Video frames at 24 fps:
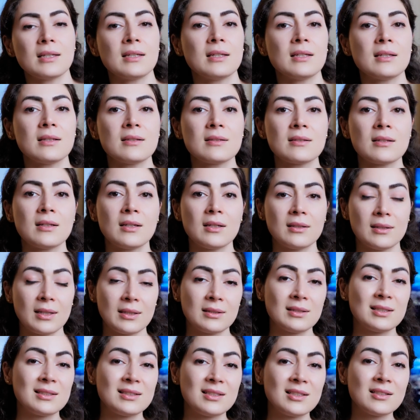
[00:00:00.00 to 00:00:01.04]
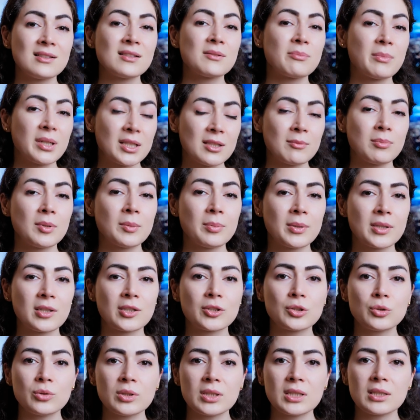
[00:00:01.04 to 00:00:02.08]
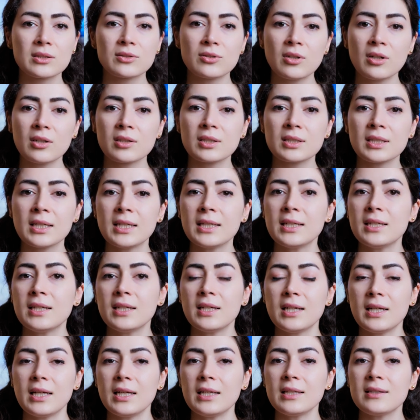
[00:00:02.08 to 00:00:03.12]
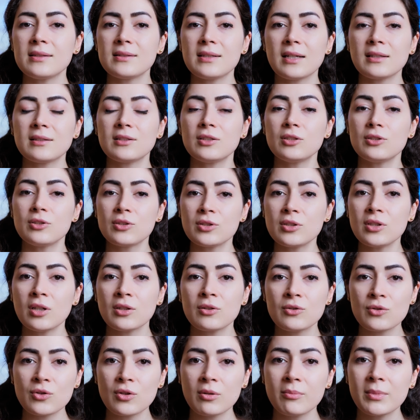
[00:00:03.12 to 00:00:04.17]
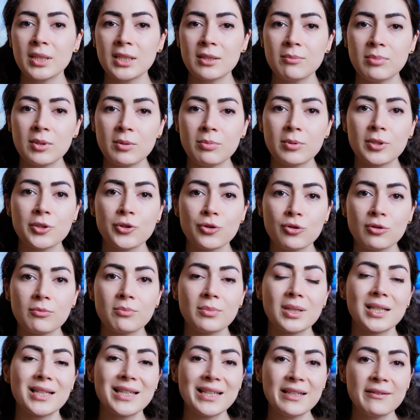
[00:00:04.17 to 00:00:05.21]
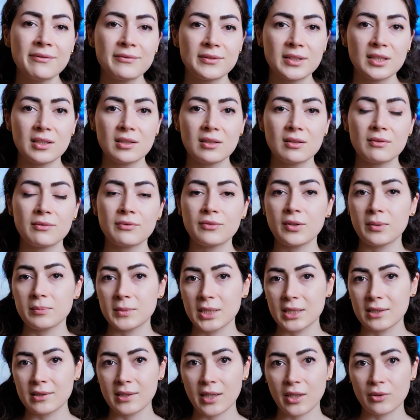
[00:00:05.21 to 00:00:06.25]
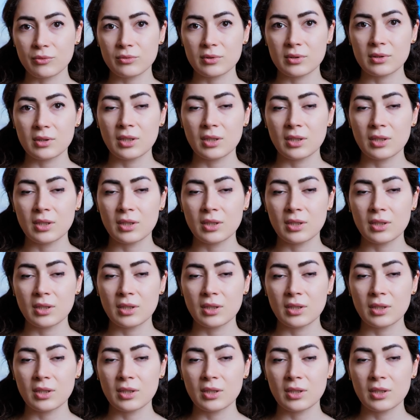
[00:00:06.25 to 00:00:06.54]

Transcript: is that he thinks many people are doing it wrong is that not so many people should be lifting from the ground.